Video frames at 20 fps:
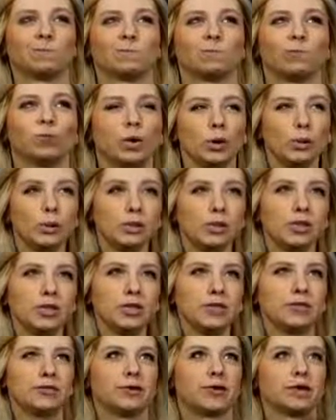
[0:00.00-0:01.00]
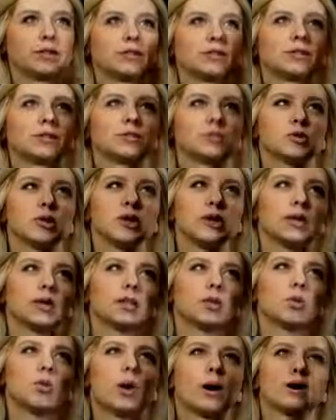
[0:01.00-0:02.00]
what do we want to do first? I'm trying to get
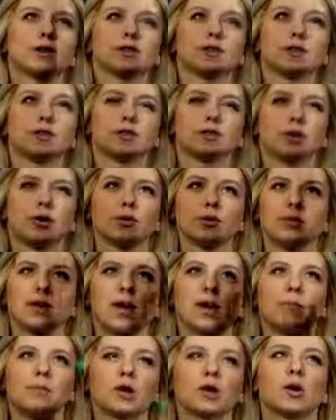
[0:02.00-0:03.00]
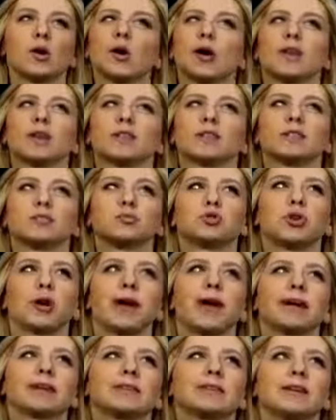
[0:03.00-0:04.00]
the y's on its own, so I'm going to go ahead and
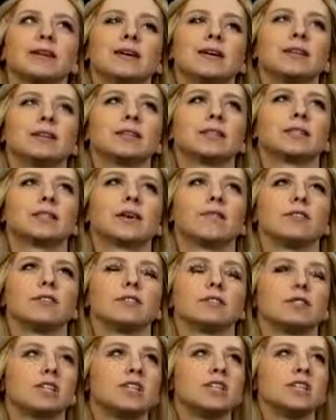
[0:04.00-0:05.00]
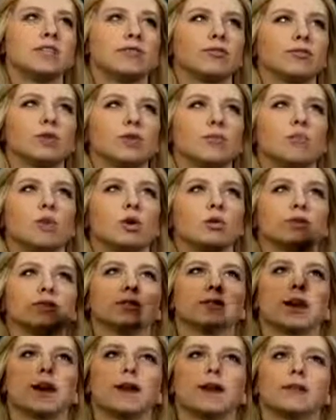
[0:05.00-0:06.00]
subtract 17 from both
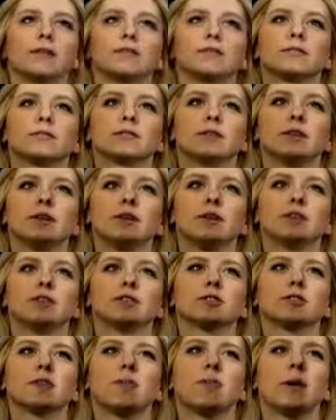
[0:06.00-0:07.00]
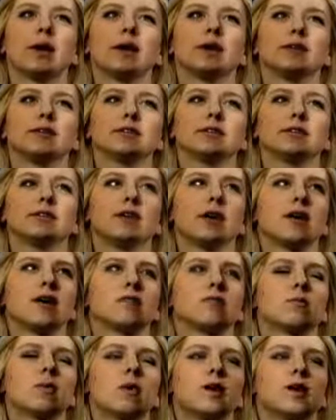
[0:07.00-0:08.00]
sides. So minus
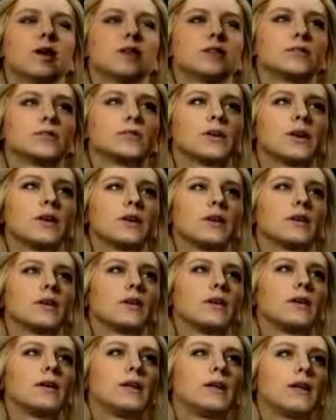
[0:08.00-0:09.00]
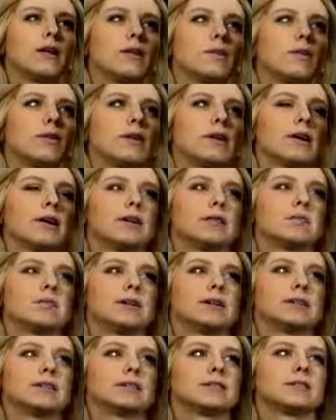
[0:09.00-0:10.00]
5y's greater than 8y
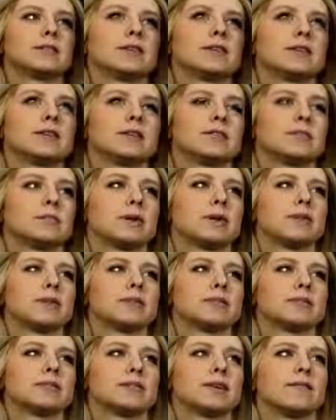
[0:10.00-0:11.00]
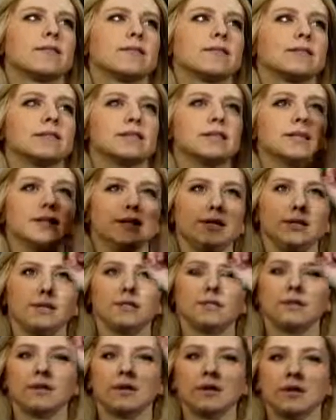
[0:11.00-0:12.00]
minus 9 minus
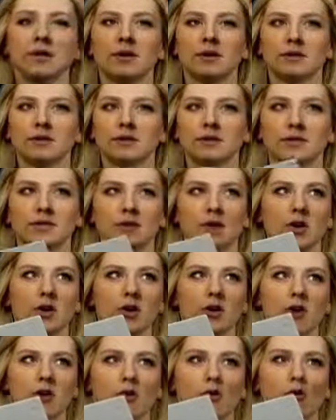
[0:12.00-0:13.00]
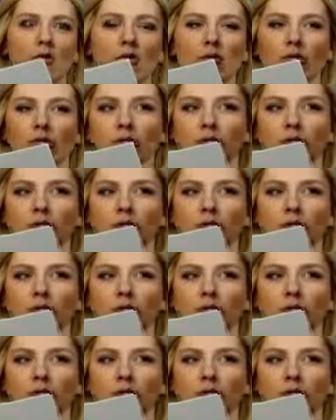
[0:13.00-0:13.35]
17. So,